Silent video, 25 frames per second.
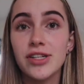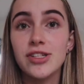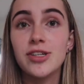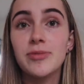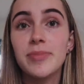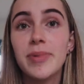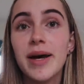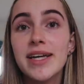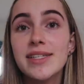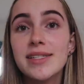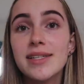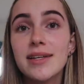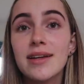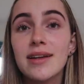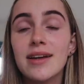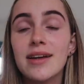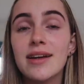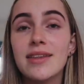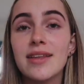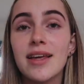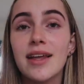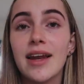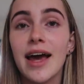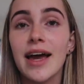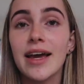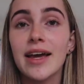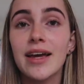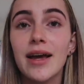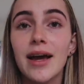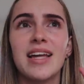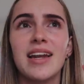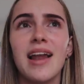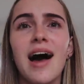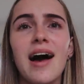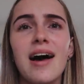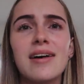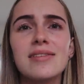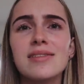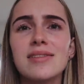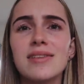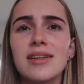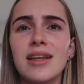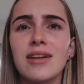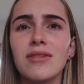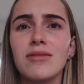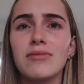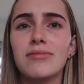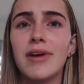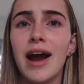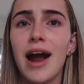So basically they're like glass
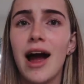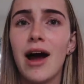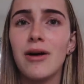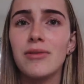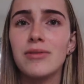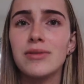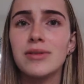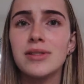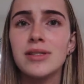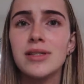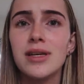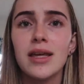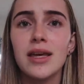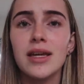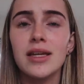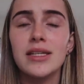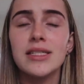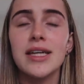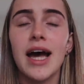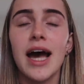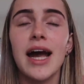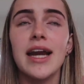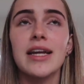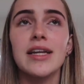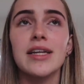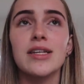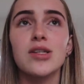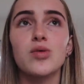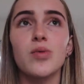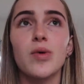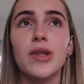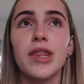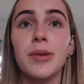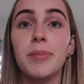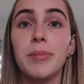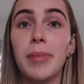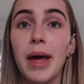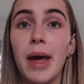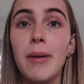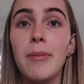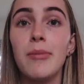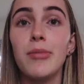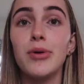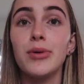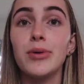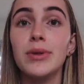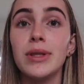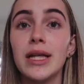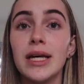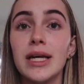little round containers with a
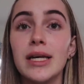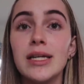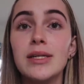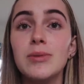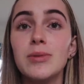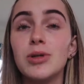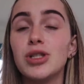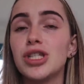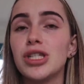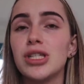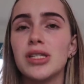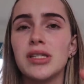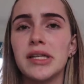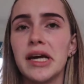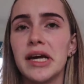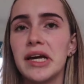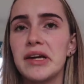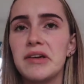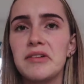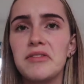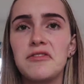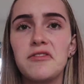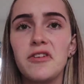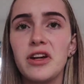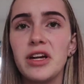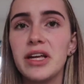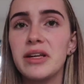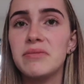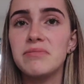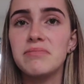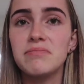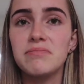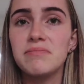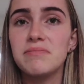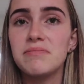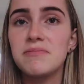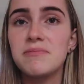bamboo lid, which is like fully